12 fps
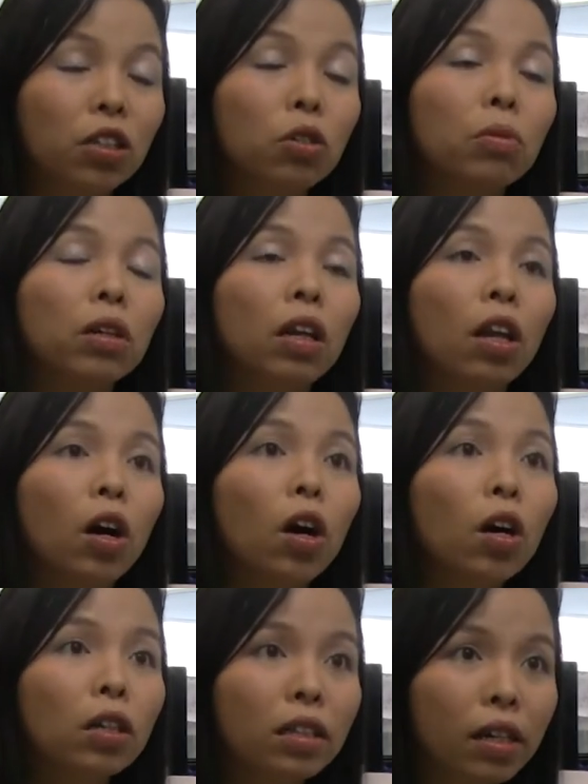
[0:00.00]
It took her a
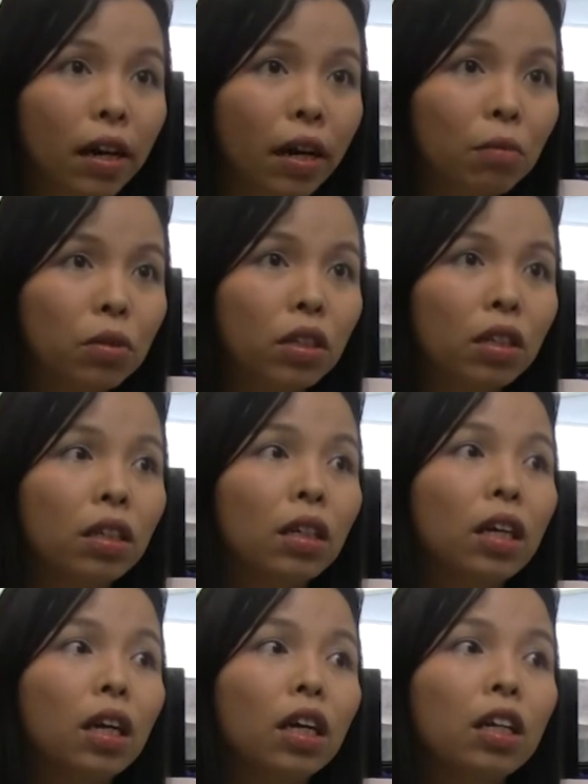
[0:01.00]
long time. She